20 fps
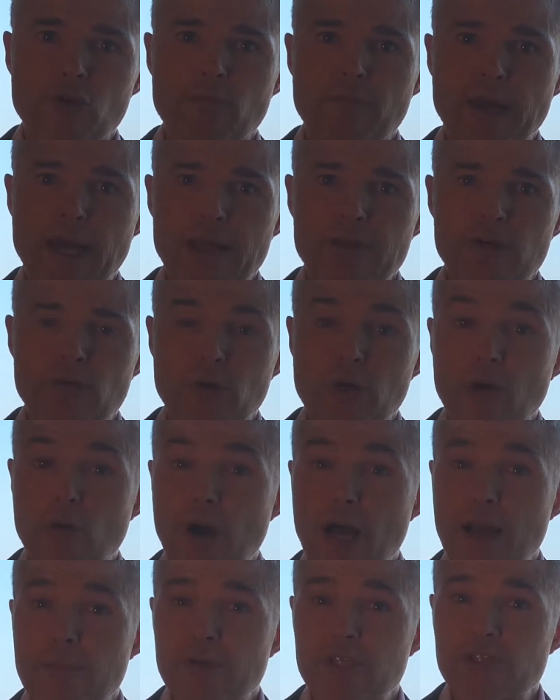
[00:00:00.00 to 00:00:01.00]
about the
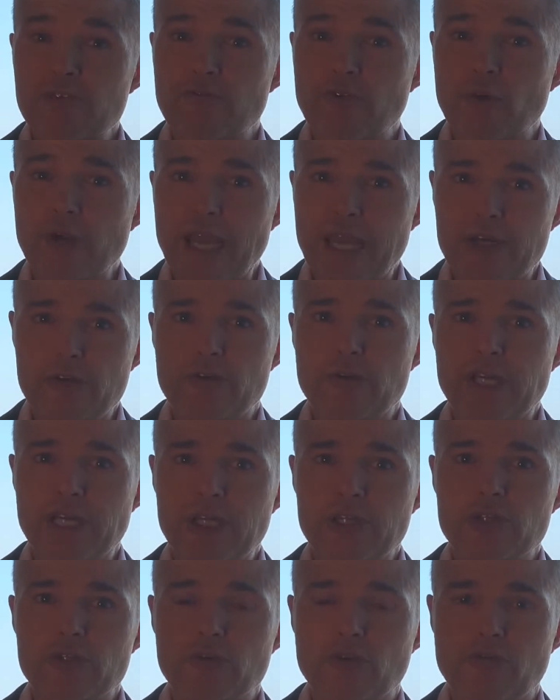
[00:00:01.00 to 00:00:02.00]
requirements for entering
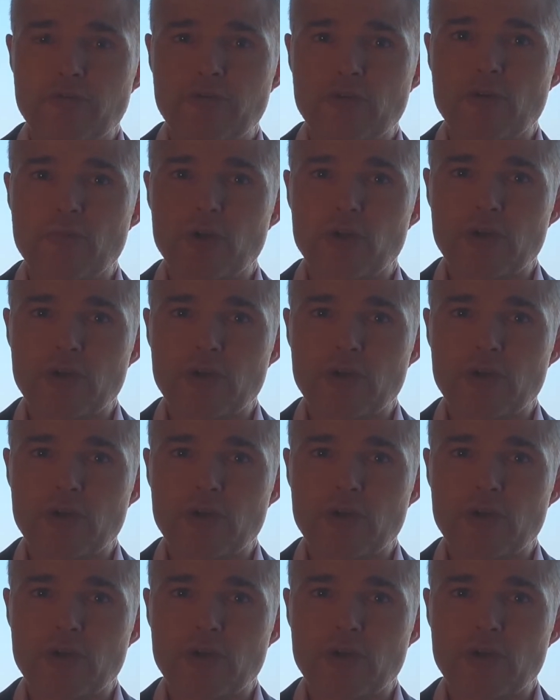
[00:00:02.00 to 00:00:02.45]
into a formal